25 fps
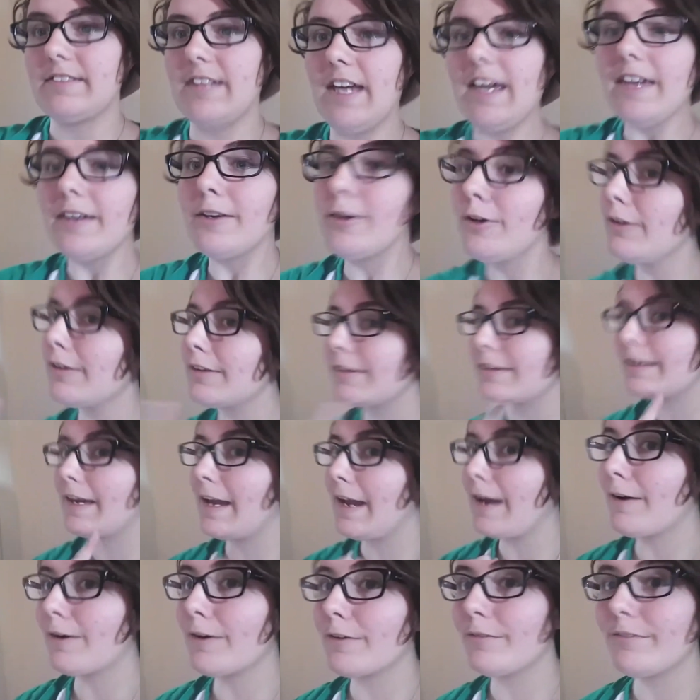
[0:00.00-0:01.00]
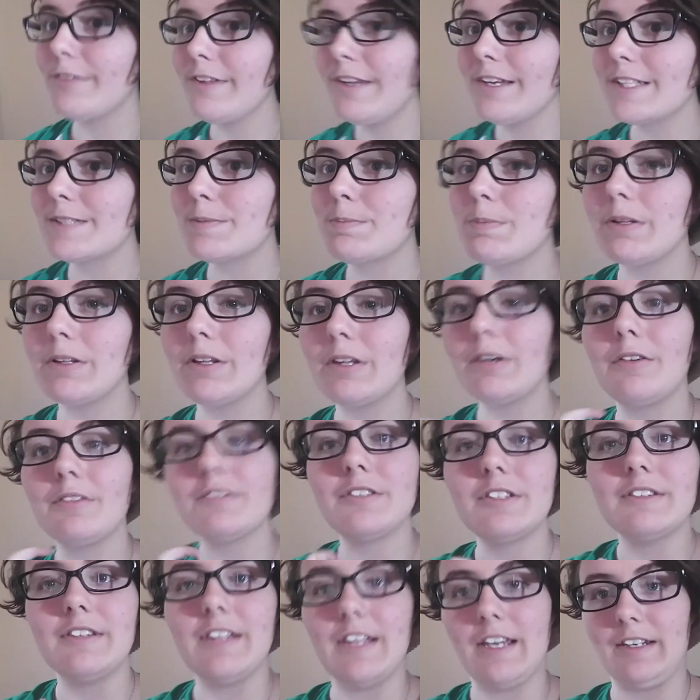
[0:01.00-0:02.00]
take good care of this, but little
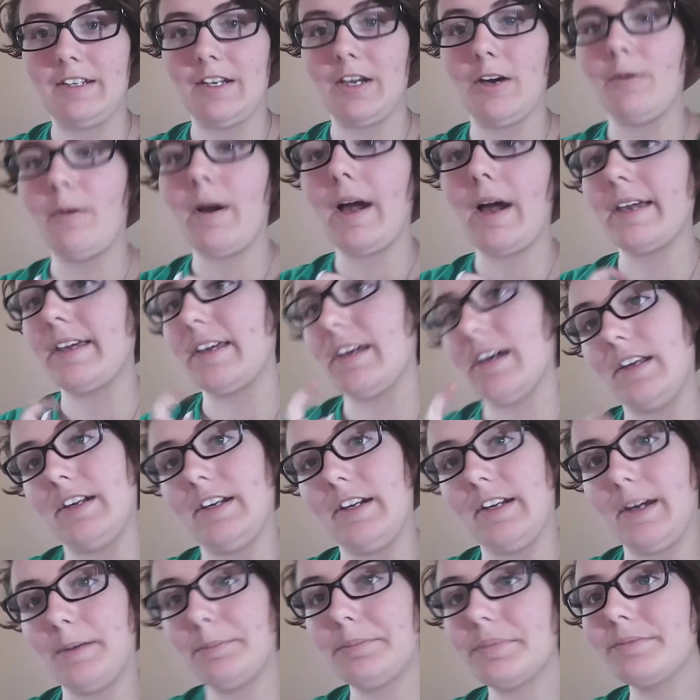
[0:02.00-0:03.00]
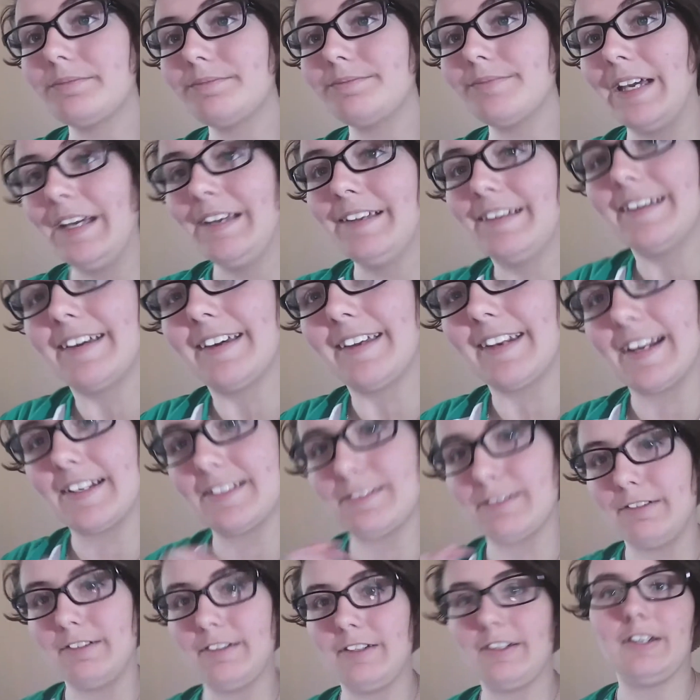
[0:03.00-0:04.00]
did they know I cut it up and I
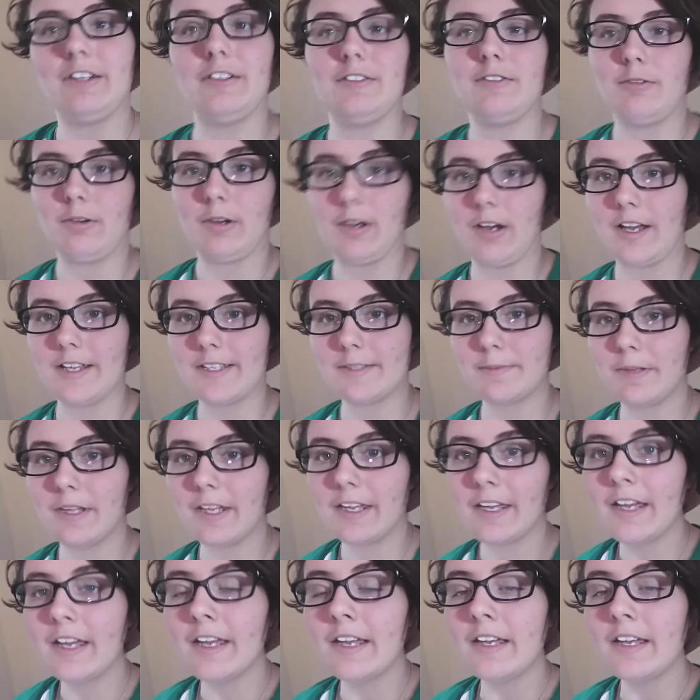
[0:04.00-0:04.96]
turned it into a cosplay.